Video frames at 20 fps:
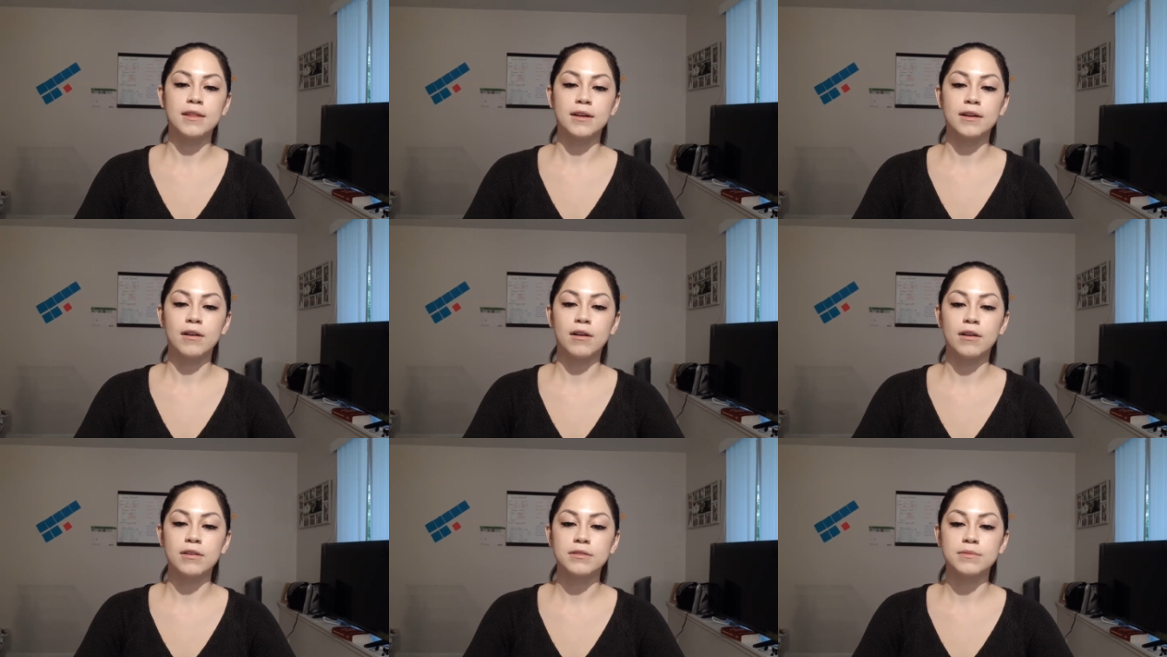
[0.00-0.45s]
that
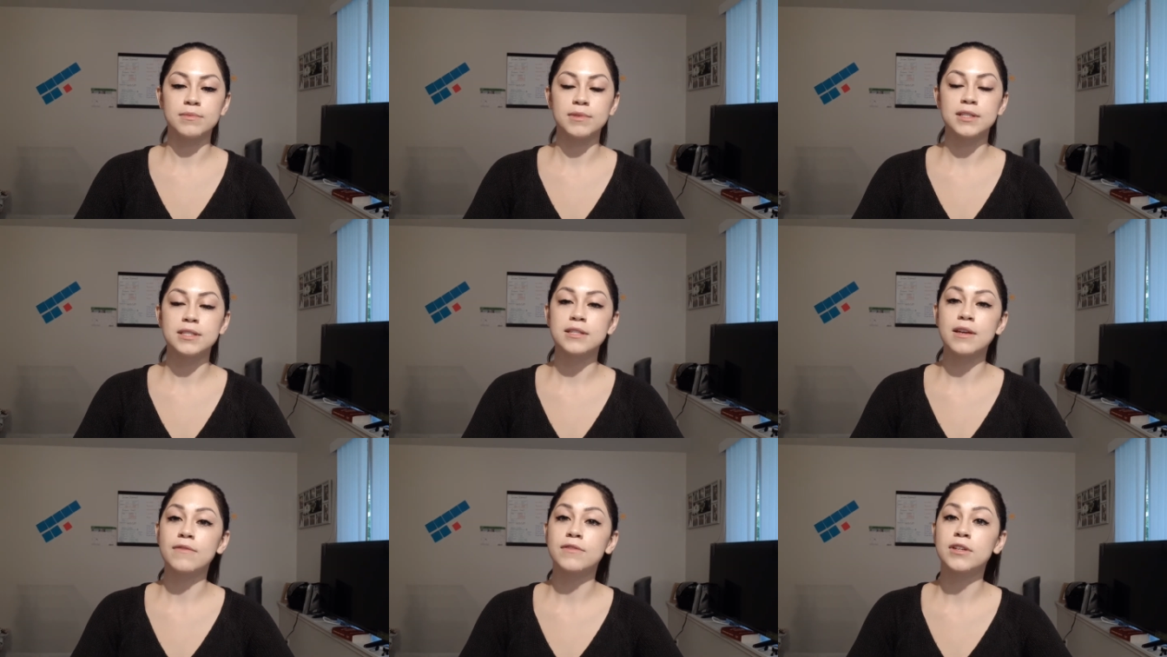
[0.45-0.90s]
cost me
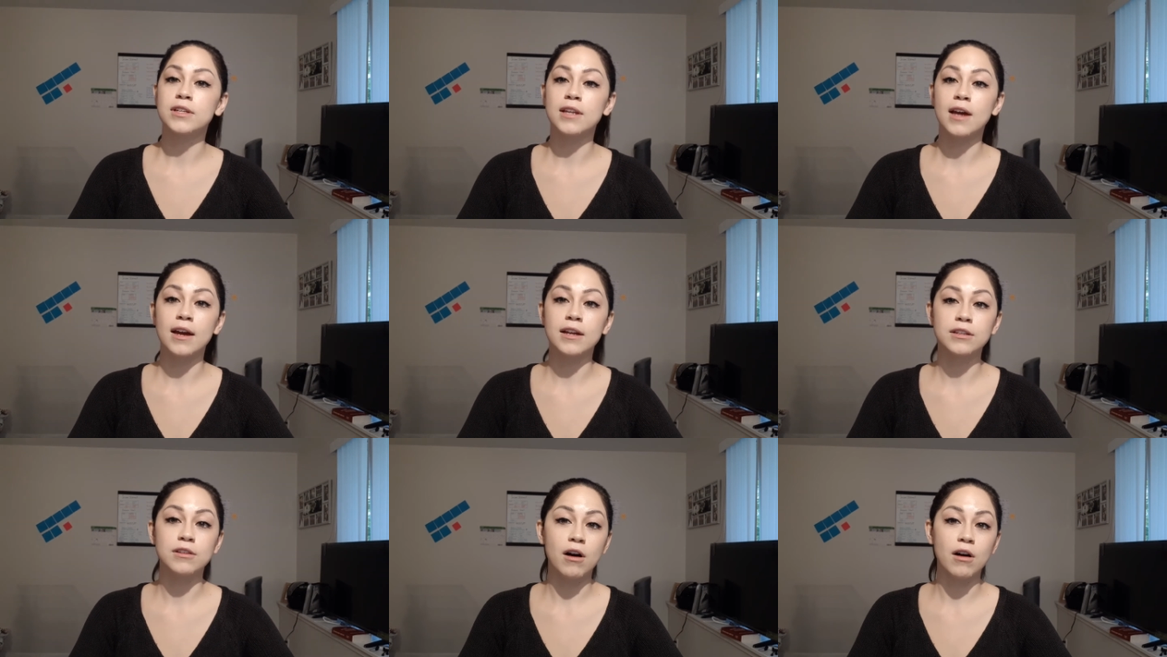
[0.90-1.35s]

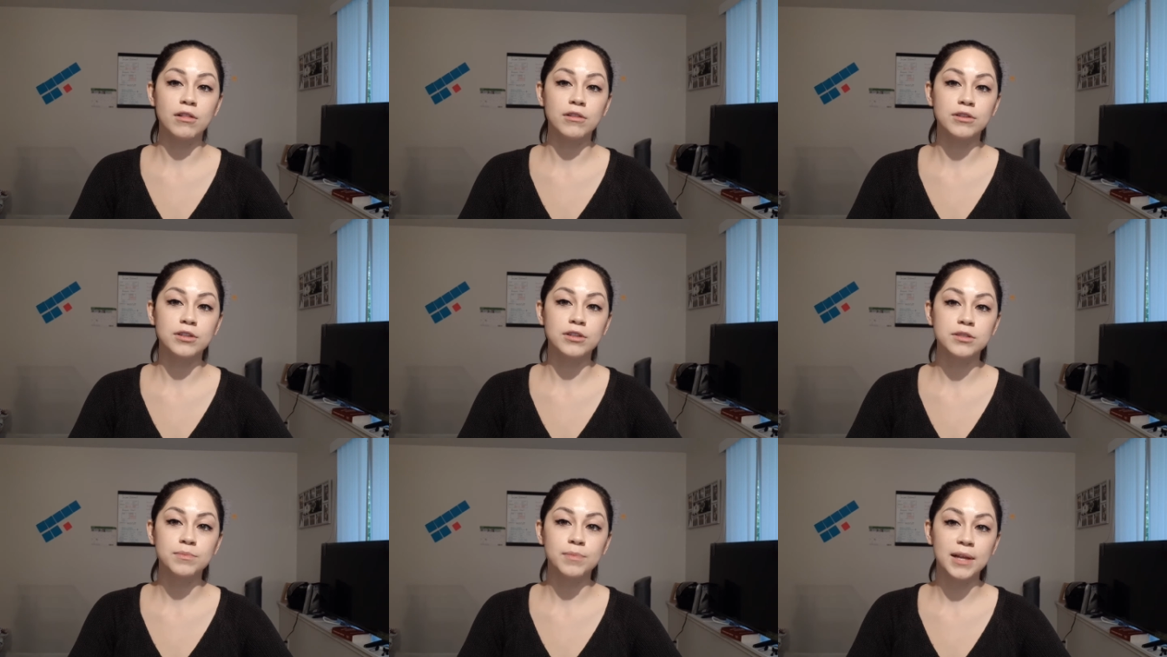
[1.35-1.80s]
seventy-nine
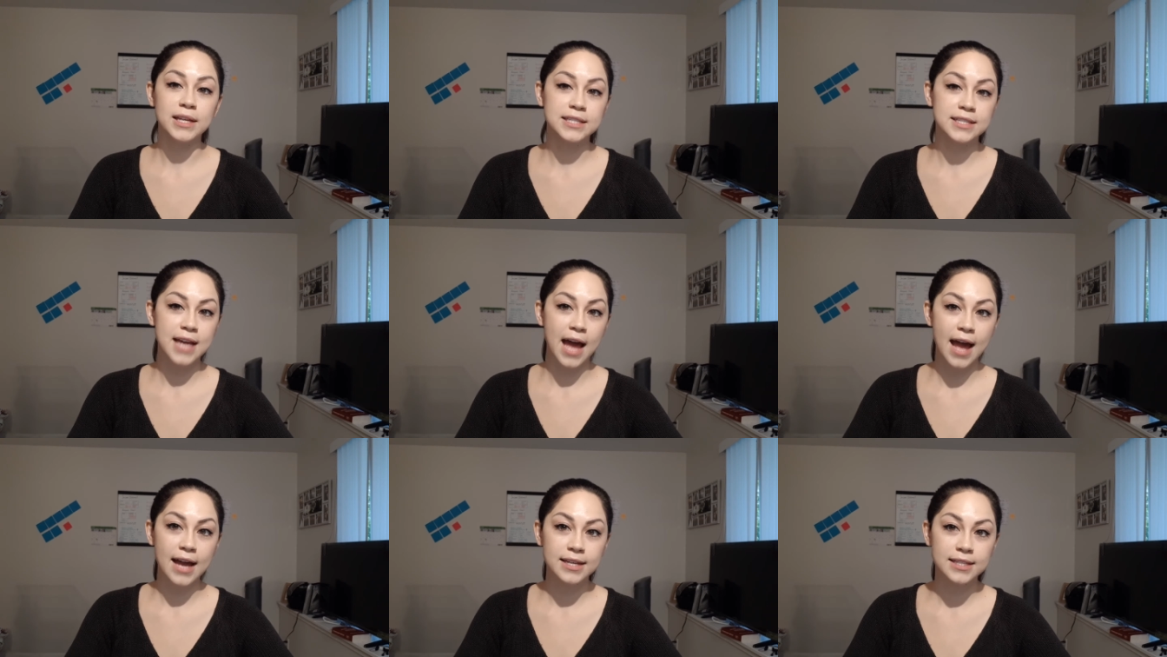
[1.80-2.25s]
dollars plus
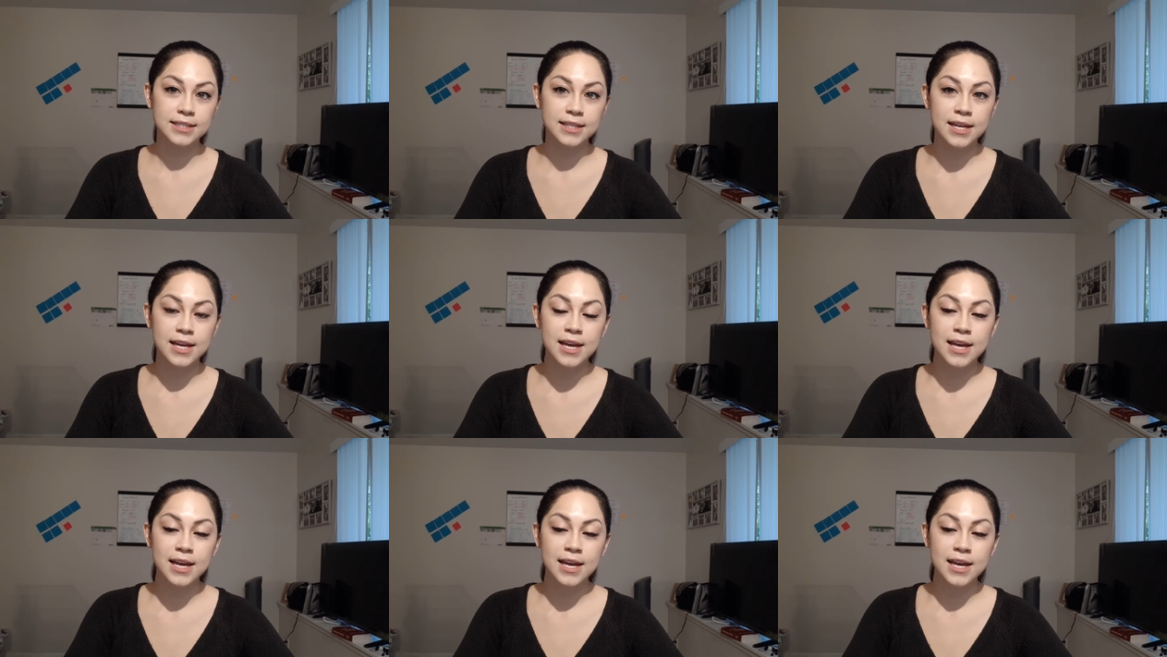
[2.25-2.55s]
tax.